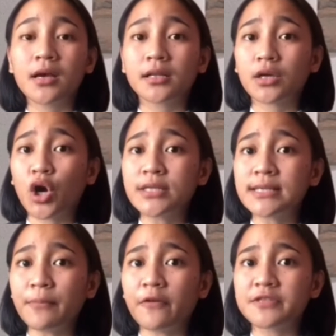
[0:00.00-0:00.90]
The
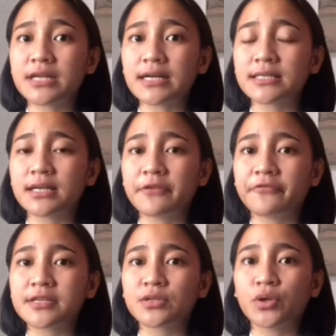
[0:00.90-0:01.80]
concept of structure
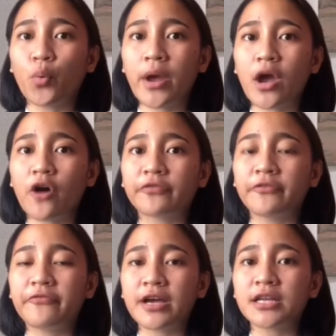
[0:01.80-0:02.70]
refers to the way of the
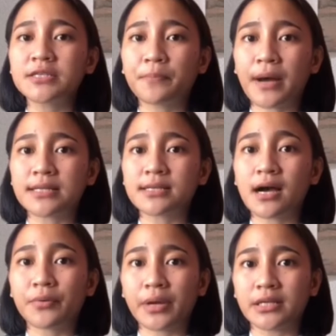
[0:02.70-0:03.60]
various parts
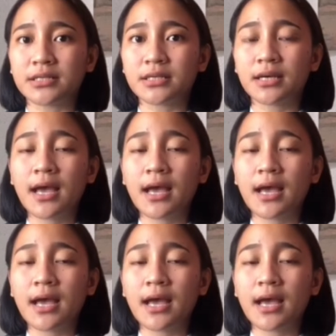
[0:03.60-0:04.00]
are arranged.